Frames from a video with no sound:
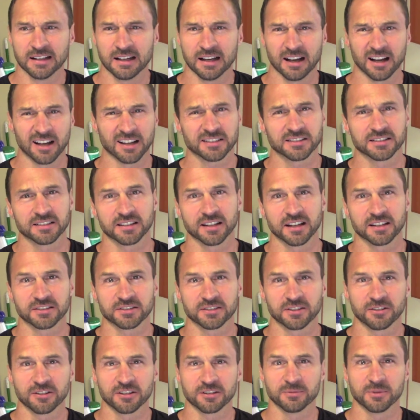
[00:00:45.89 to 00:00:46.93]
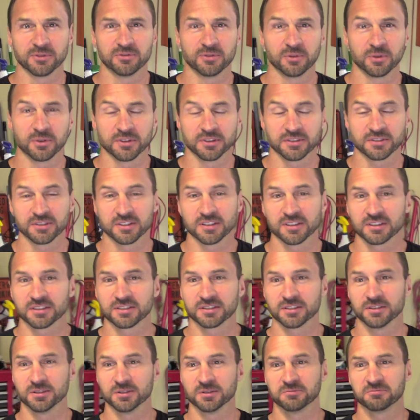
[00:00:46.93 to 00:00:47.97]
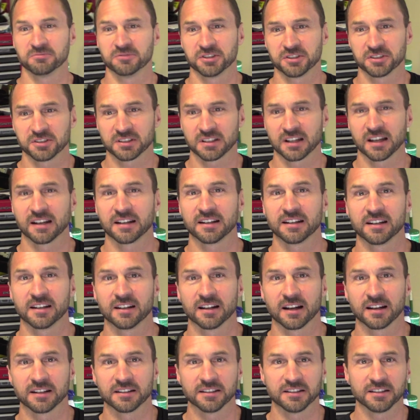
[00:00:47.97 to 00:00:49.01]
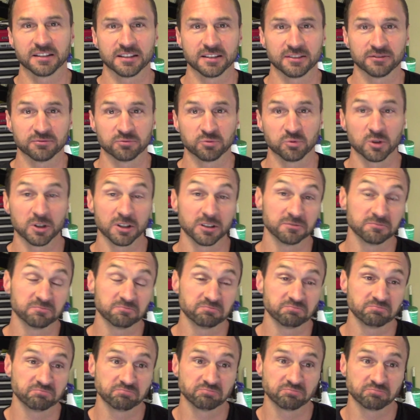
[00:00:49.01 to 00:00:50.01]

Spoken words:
Actually, I started before the truck sold just to kind of get an idea of what